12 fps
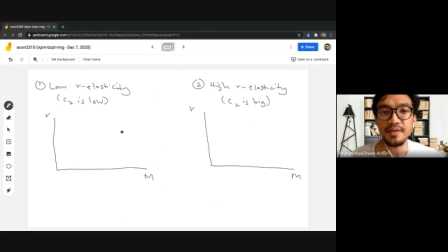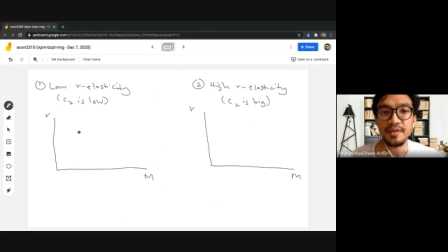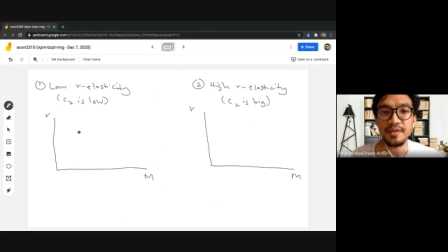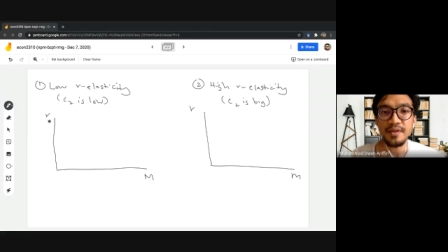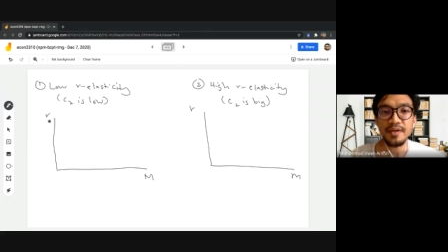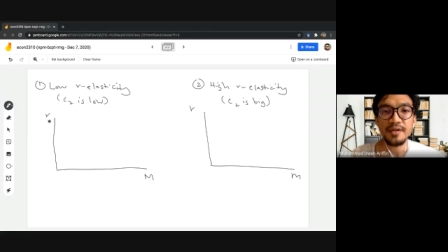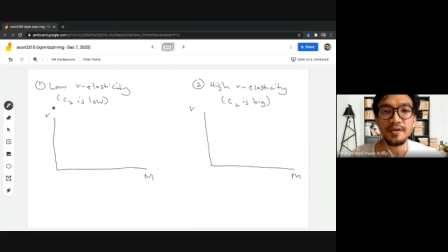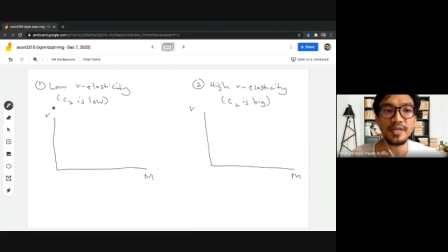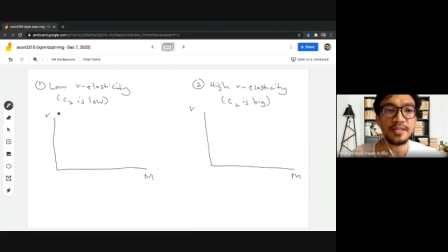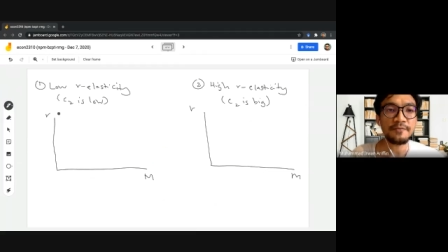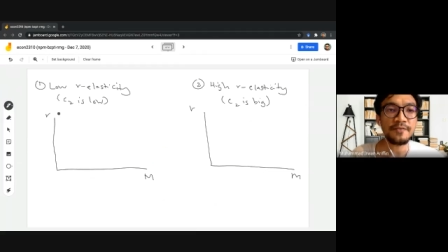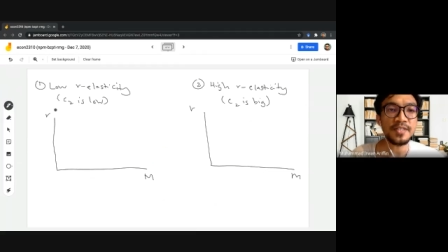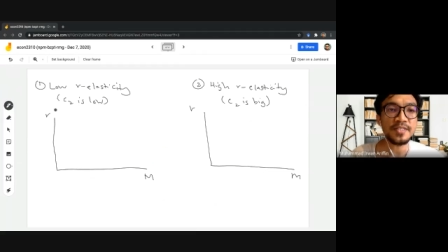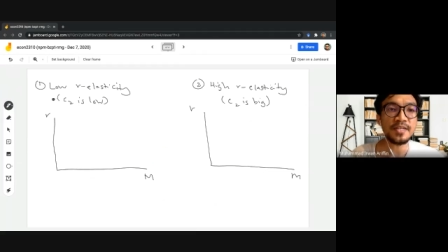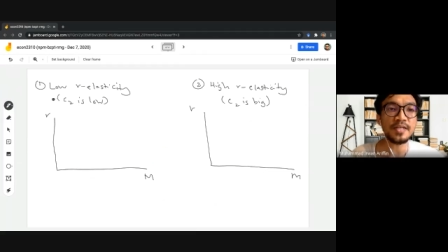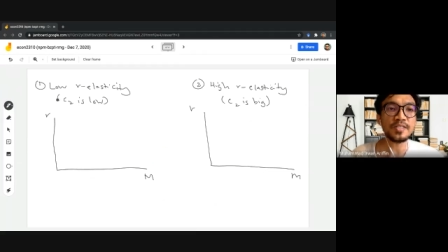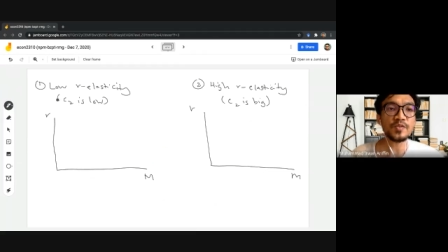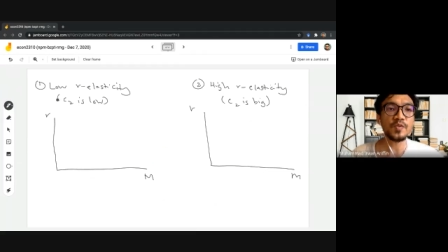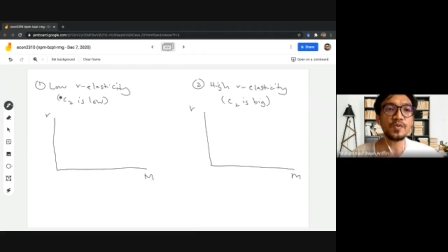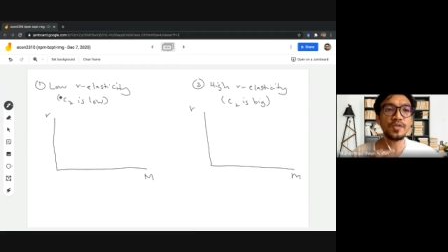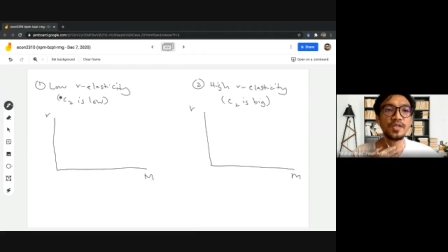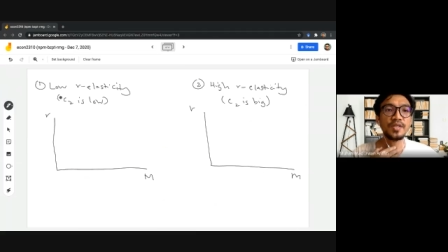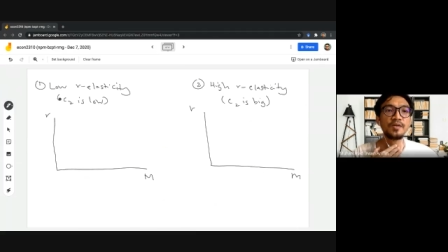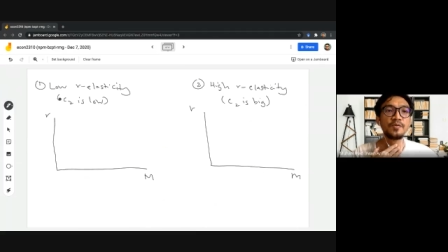Okay, the first case,
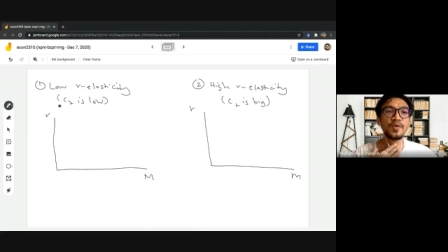okay, where